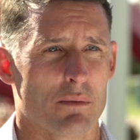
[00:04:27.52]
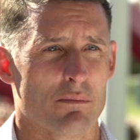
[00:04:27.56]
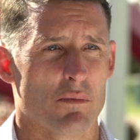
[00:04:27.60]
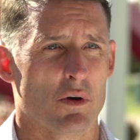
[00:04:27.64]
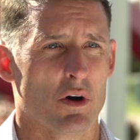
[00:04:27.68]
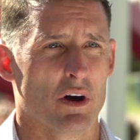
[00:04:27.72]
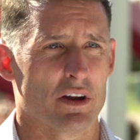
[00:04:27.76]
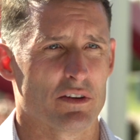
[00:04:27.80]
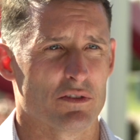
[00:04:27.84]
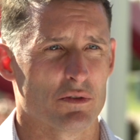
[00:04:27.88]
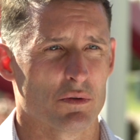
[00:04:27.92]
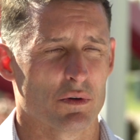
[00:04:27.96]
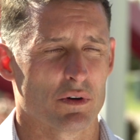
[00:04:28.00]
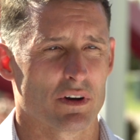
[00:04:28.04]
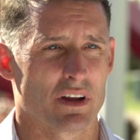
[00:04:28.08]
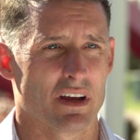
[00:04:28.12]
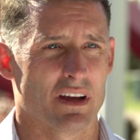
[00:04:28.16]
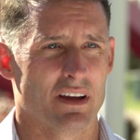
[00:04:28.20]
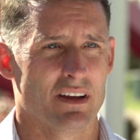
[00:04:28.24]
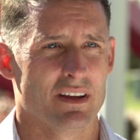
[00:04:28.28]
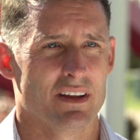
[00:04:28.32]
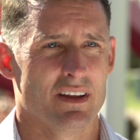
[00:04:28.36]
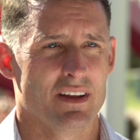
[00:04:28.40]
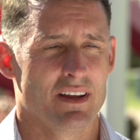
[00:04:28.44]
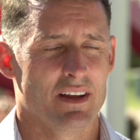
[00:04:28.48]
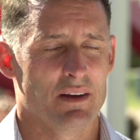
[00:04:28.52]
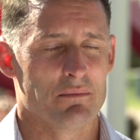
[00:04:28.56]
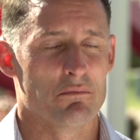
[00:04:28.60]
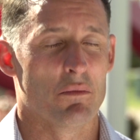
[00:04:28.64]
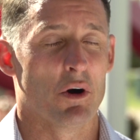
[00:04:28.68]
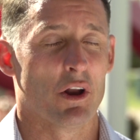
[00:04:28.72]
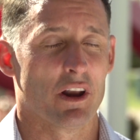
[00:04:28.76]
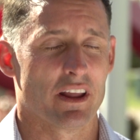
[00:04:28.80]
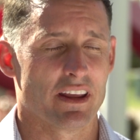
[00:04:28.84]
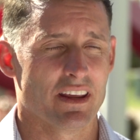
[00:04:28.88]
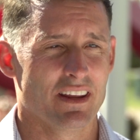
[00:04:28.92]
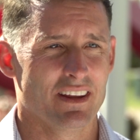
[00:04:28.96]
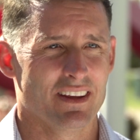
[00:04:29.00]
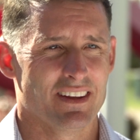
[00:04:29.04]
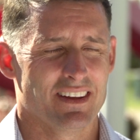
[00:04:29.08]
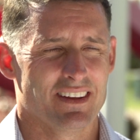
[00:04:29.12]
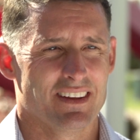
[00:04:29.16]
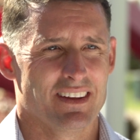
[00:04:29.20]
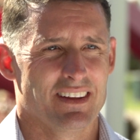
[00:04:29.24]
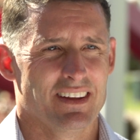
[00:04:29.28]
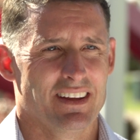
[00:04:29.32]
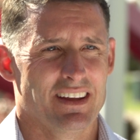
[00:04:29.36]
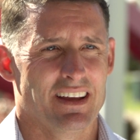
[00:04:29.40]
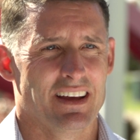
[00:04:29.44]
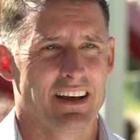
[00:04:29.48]
My daughter, Molly,
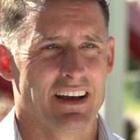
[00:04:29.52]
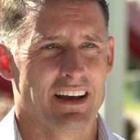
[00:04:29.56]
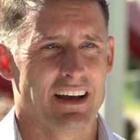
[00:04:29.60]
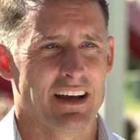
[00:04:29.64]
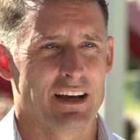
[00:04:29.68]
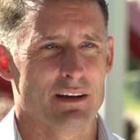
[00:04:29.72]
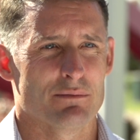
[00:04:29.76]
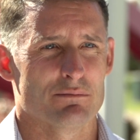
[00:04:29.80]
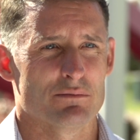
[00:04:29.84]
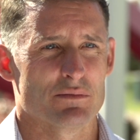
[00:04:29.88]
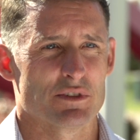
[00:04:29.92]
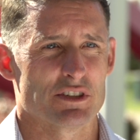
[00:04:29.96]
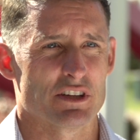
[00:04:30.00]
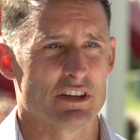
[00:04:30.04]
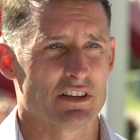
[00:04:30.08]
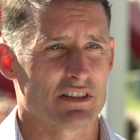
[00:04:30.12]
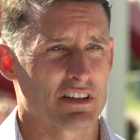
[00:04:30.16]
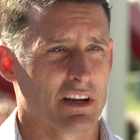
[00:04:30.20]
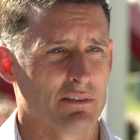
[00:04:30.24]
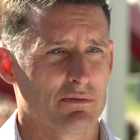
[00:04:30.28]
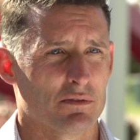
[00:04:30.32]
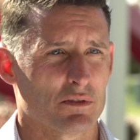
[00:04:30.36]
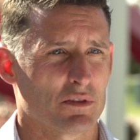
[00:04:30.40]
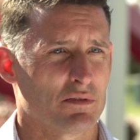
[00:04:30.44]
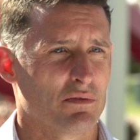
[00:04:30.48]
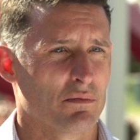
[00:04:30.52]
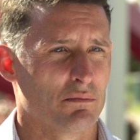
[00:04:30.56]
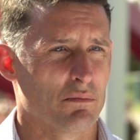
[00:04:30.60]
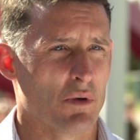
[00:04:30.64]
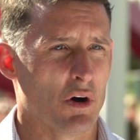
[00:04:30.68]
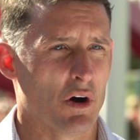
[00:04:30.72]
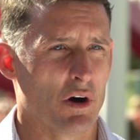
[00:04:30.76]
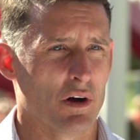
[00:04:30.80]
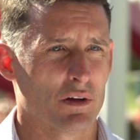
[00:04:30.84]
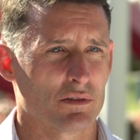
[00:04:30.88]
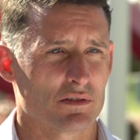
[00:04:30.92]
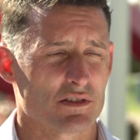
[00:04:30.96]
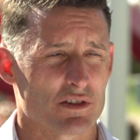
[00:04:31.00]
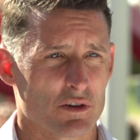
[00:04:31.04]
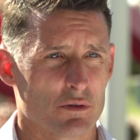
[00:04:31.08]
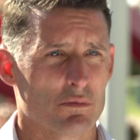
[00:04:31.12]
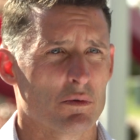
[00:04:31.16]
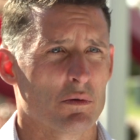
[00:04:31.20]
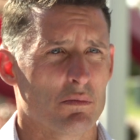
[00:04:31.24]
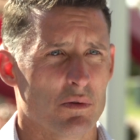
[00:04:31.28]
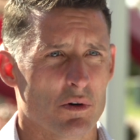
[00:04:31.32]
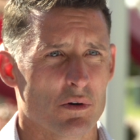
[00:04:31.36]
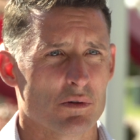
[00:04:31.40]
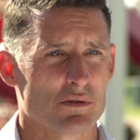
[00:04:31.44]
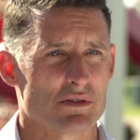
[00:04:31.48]
she suffers from mild
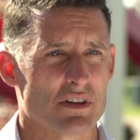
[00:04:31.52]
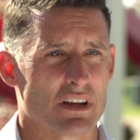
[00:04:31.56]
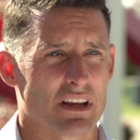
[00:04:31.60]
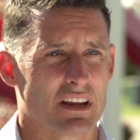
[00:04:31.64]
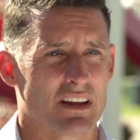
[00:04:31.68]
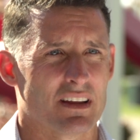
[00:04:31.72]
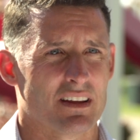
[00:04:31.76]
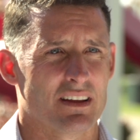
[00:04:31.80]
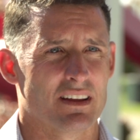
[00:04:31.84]
cerebral palsy.